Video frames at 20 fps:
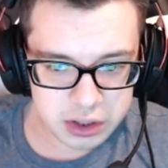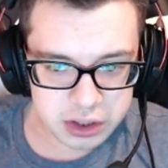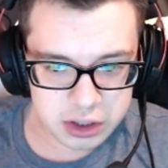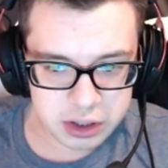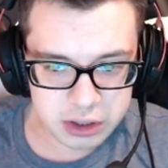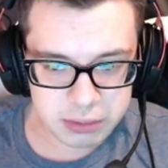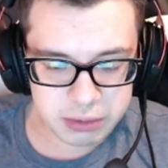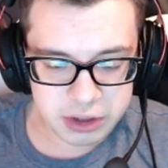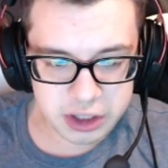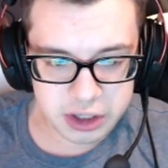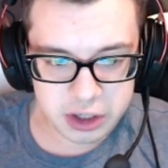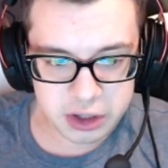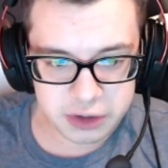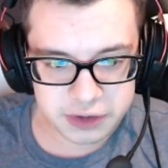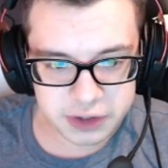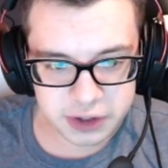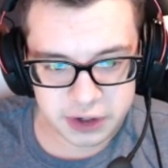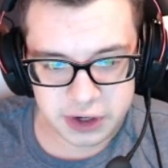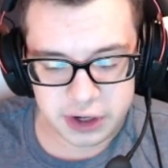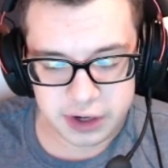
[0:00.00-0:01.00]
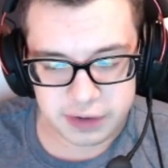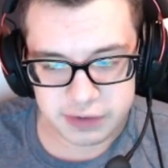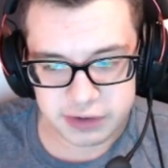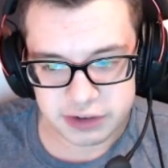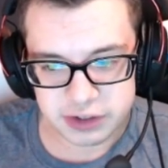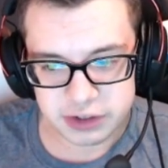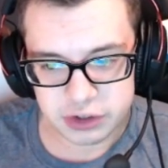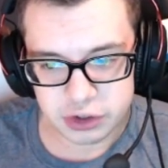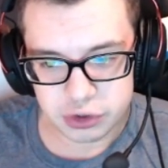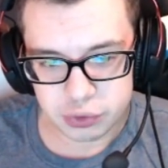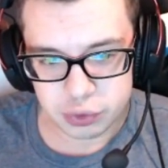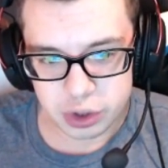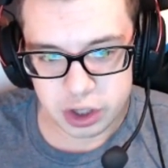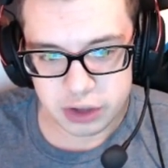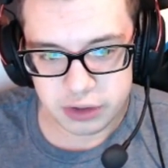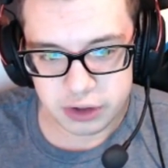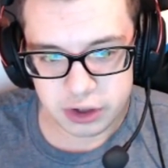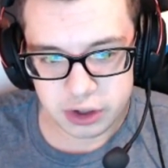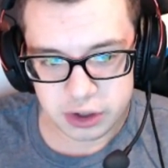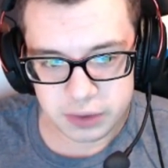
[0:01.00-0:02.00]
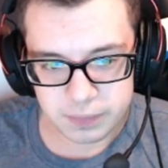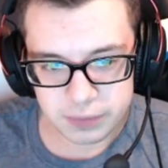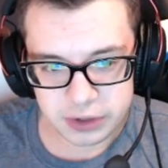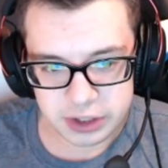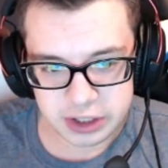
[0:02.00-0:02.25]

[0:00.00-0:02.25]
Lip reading: And then Altaria, obviously, it's a draw there.